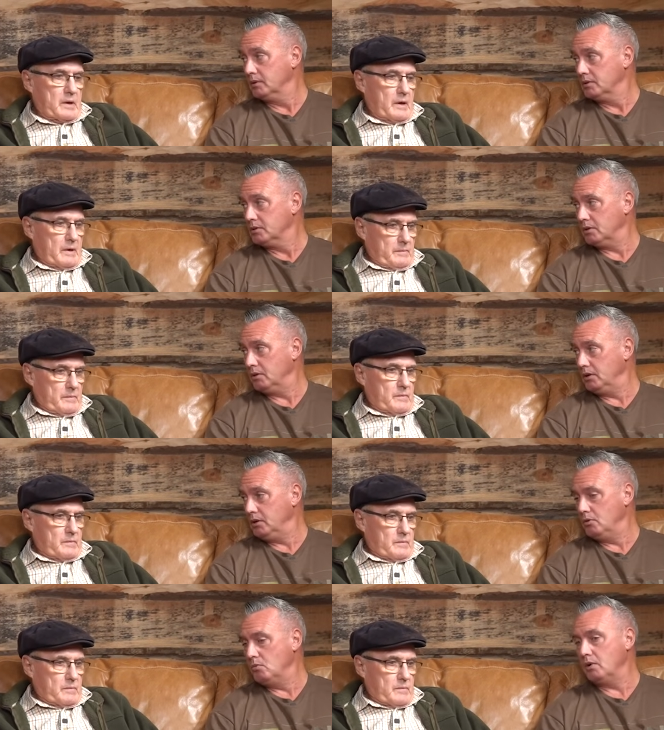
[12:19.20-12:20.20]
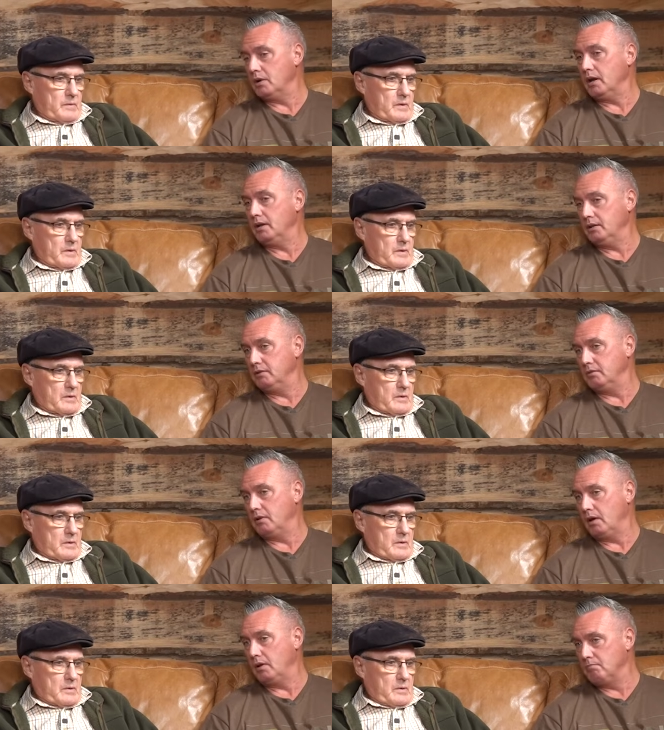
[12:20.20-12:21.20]
Speaker 1: Yeah. So he knew what kind of
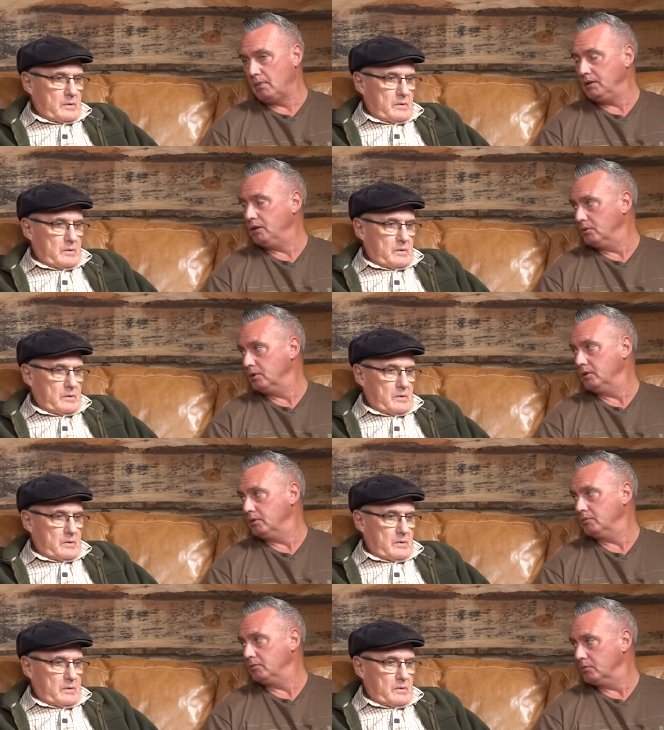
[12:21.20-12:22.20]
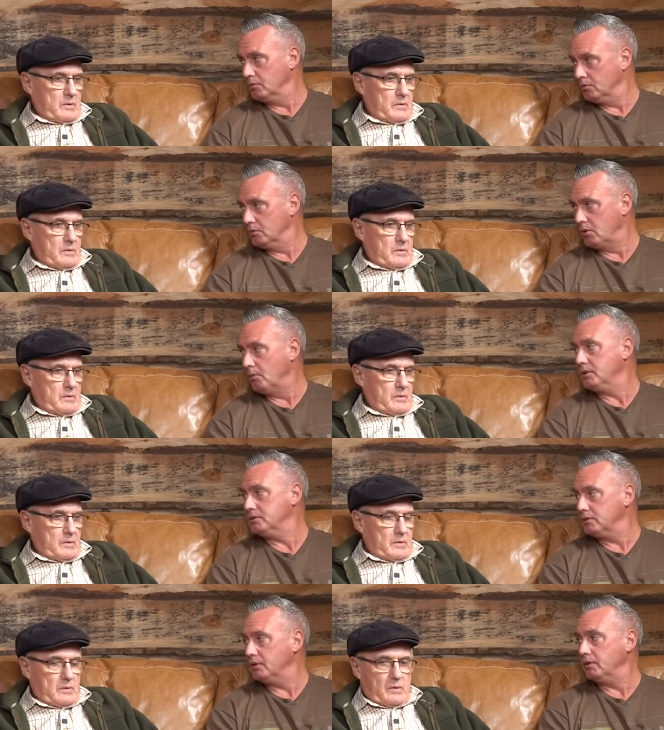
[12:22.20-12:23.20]
uh, man you were going to grow
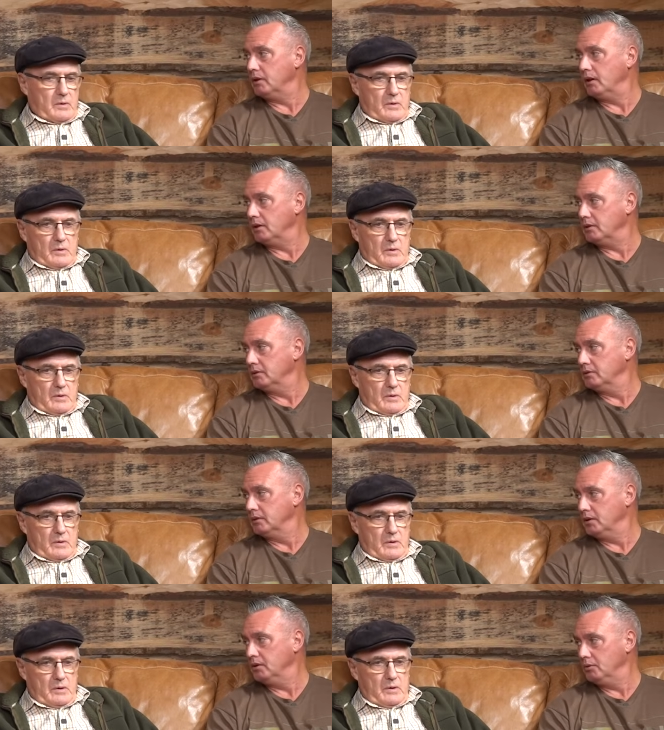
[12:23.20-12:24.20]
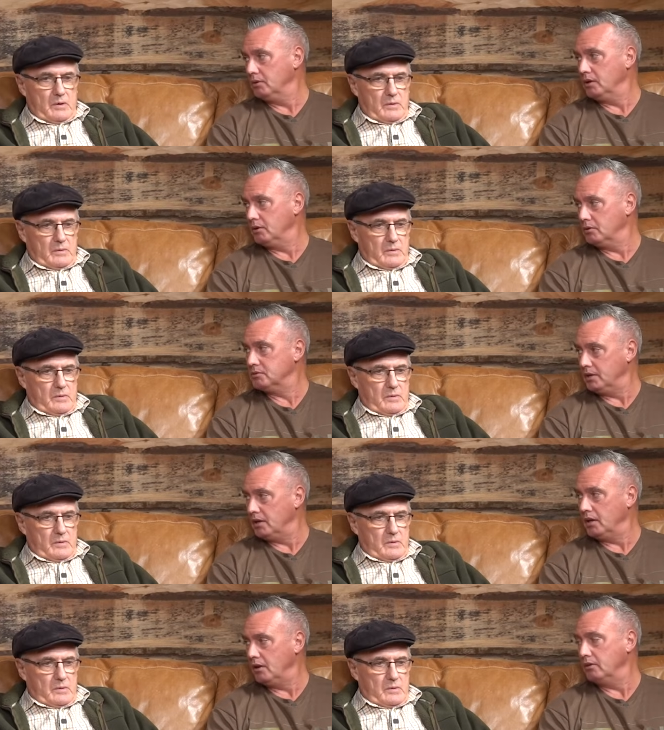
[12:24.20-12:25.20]
into, if you like. He uh, knew that you could
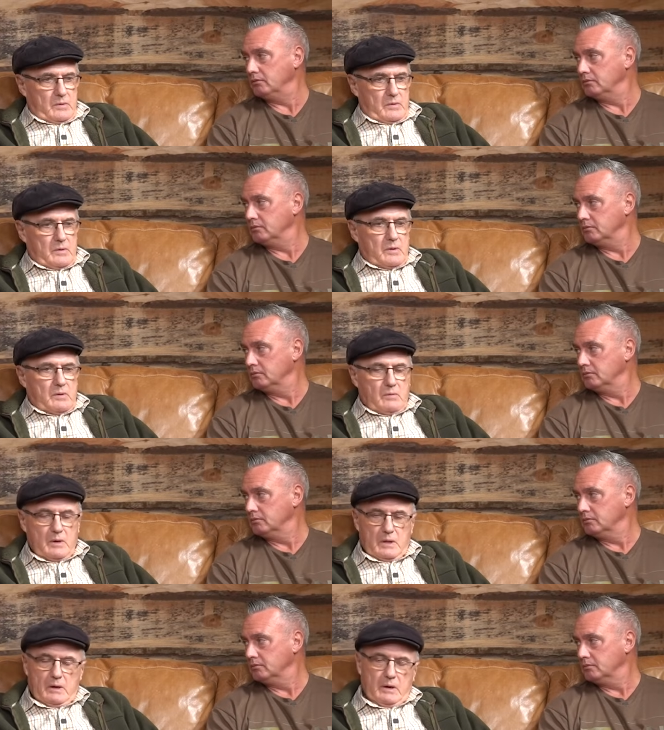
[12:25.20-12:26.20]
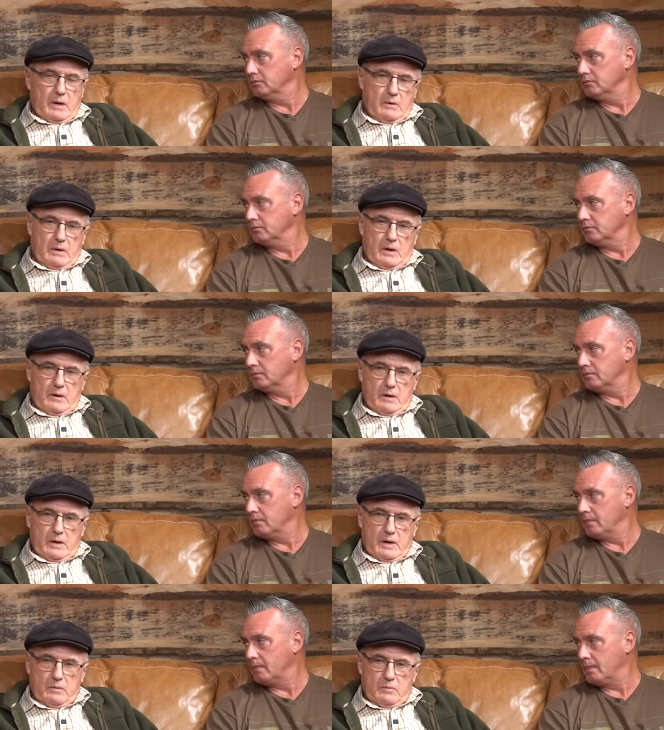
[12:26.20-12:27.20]
take
Speaker 2: it on. Well, I, I,
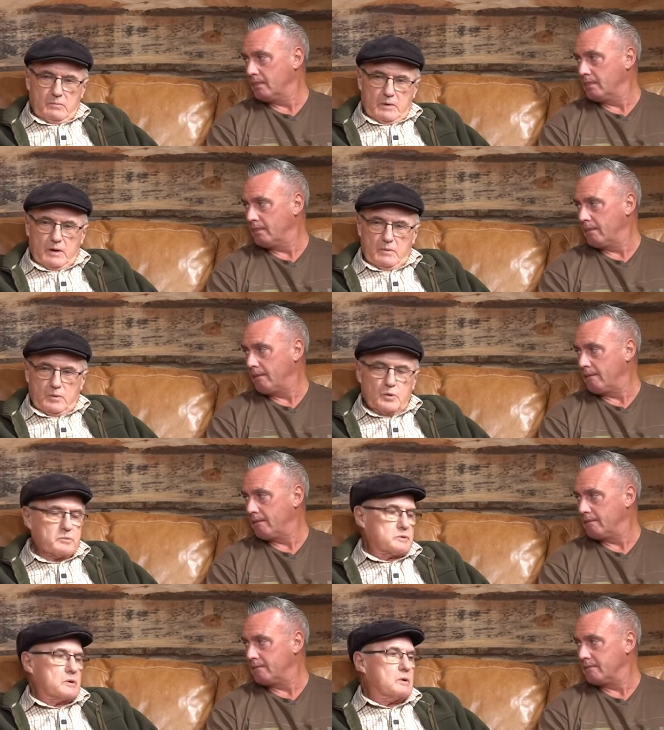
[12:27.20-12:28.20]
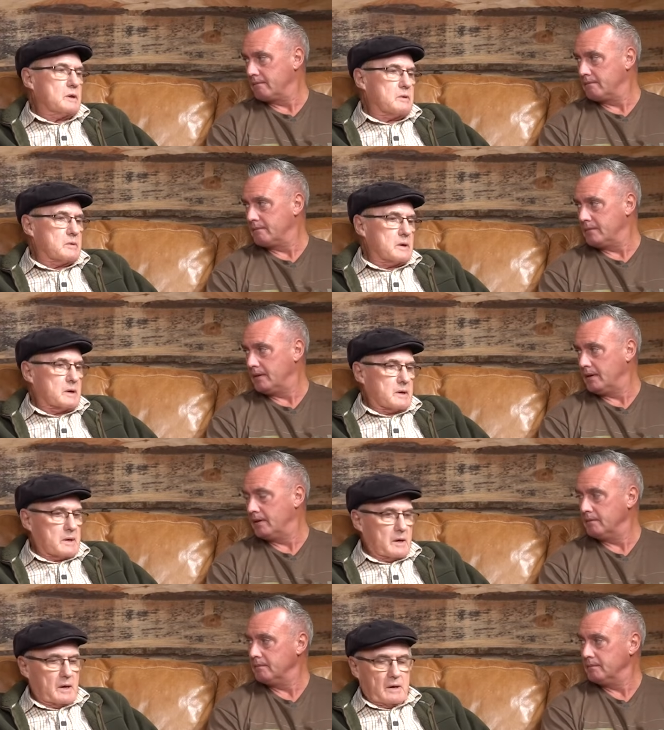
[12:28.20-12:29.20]
I, I hope so anyway. Yeah.
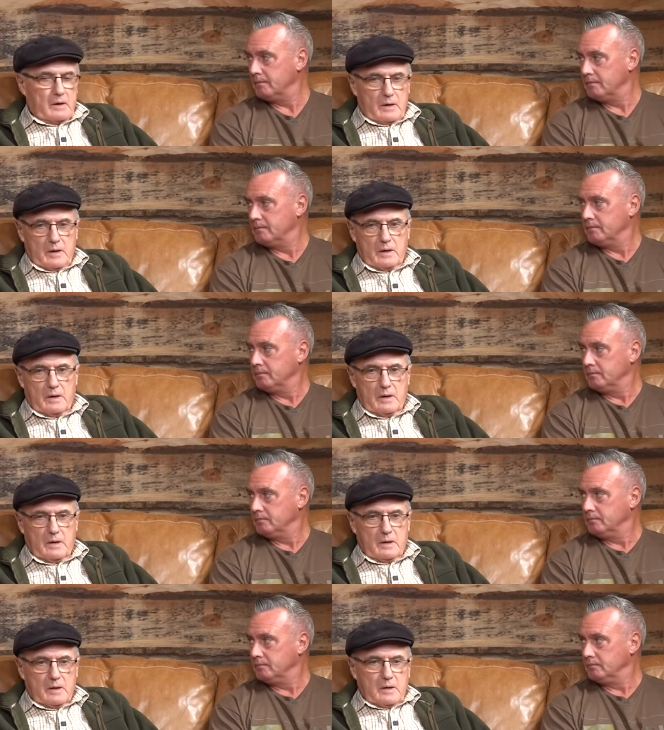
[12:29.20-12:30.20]
Yeah, uh,